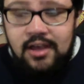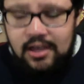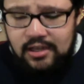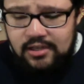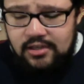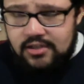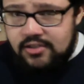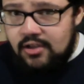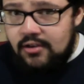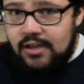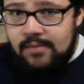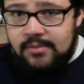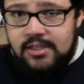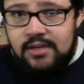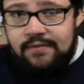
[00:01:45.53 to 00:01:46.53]
There's no
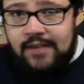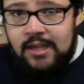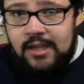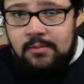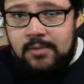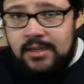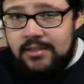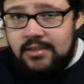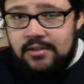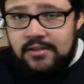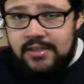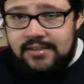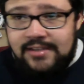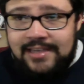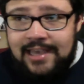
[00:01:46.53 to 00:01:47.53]
limited availability on
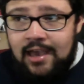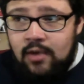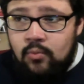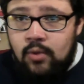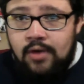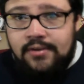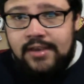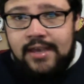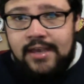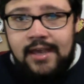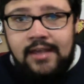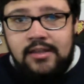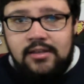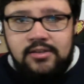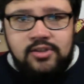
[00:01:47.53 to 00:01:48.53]
these, so get them while you
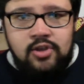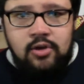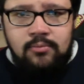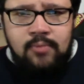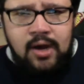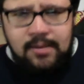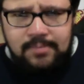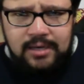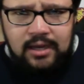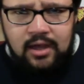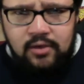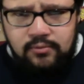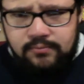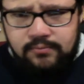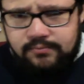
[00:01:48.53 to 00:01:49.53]
can. The stock might be
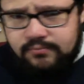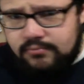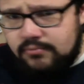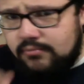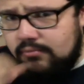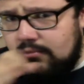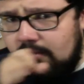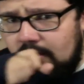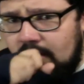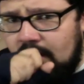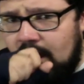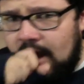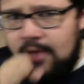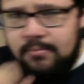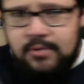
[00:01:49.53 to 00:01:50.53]
low.
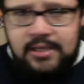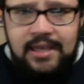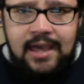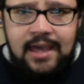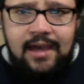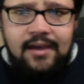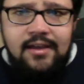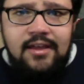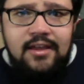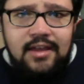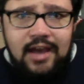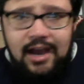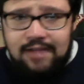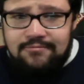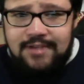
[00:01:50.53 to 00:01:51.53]
Uh, but yeah,
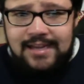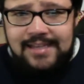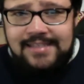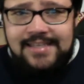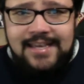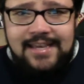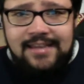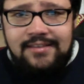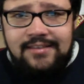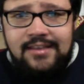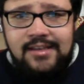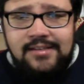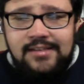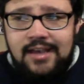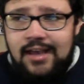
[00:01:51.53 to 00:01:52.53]
I'm really digging
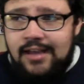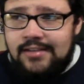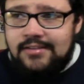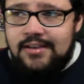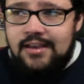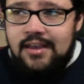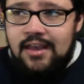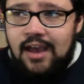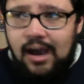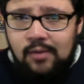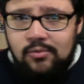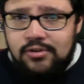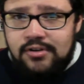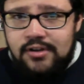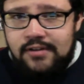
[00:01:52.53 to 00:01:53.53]
these and...
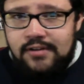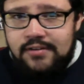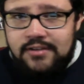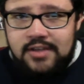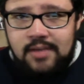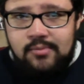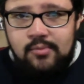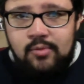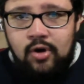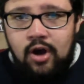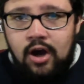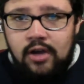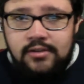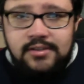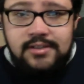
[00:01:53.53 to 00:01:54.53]
I'm wondering if there's going to be more
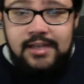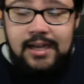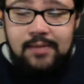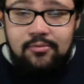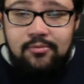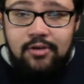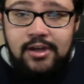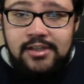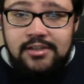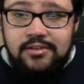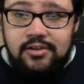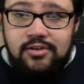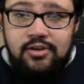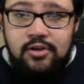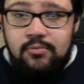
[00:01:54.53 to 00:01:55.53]
artist
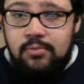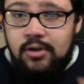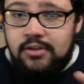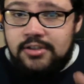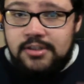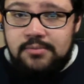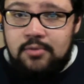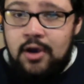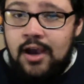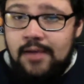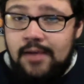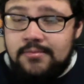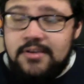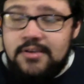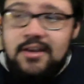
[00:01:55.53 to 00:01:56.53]
collaborations on new plushes,
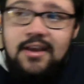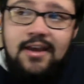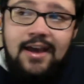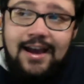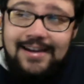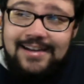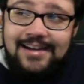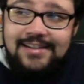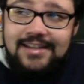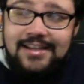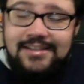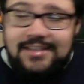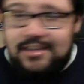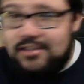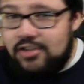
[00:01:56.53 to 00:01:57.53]
perhaps. I'd kind of
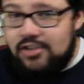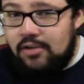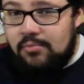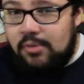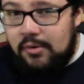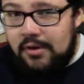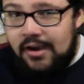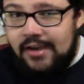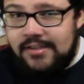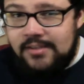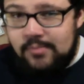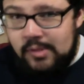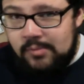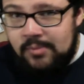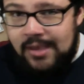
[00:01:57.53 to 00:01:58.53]
like to see a John Paul
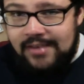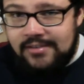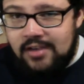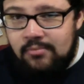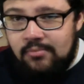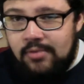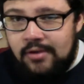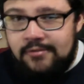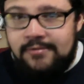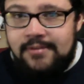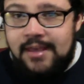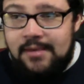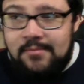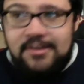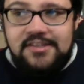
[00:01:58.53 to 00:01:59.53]
Kaiju McBess combo.
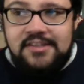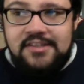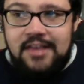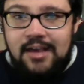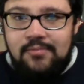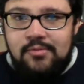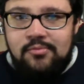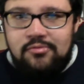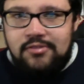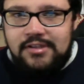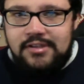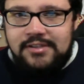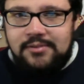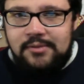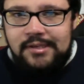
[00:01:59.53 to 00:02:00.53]
I imagine that'd be pretty
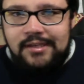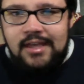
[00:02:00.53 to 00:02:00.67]
sweet.